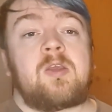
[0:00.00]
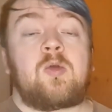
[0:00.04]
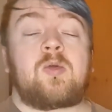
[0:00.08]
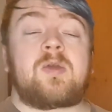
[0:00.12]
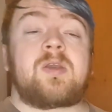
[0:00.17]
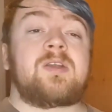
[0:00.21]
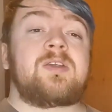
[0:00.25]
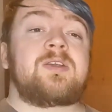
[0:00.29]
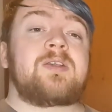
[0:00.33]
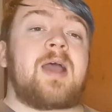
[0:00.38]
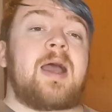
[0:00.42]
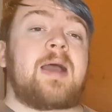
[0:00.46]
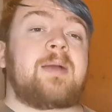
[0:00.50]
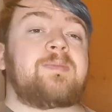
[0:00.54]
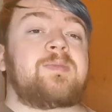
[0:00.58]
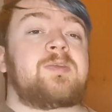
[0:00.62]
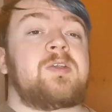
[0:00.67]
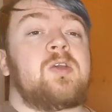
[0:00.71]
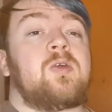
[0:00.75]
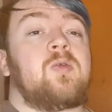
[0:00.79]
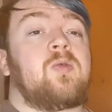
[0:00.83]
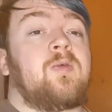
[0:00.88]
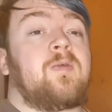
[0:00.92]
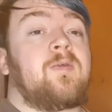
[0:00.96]
you can tap
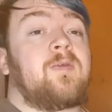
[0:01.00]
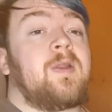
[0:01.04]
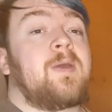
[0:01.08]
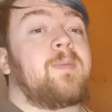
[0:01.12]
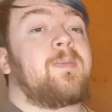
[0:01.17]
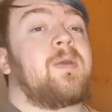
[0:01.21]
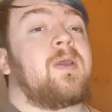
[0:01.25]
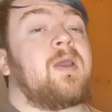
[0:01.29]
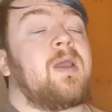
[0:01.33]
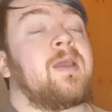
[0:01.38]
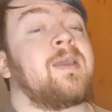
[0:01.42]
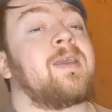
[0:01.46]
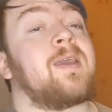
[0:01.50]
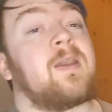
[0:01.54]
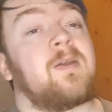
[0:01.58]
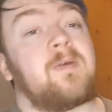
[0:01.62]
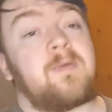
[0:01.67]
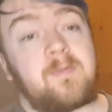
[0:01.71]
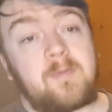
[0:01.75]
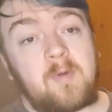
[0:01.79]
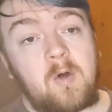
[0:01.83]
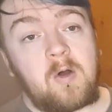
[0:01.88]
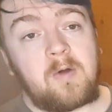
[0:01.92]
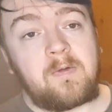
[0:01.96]
2, flip it and get a
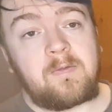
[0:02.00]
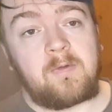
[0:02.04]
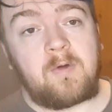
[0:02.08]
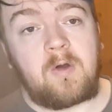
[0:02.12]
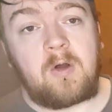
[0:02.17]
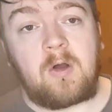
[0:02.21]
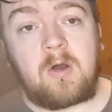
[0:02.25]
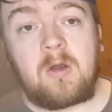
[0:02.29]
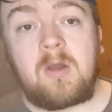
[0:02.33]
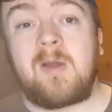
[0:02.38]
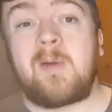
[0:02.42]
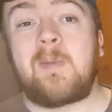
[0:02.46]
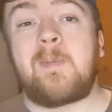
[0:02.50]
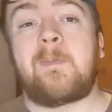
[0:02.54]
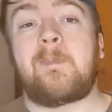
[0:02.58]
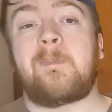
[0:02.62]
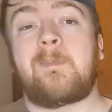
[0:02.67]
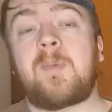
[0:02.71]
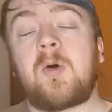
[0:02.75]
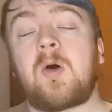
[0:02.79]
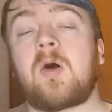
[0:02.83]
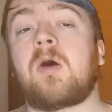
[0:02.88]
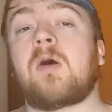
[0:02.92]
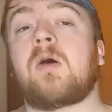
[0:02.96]
4/4,
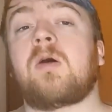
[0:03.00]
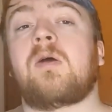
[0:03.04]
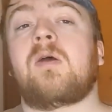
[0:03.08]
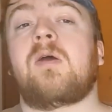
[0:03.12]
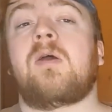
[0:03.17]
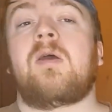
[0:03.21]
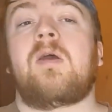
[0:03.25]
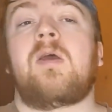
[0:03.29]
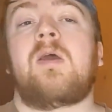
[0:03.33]
but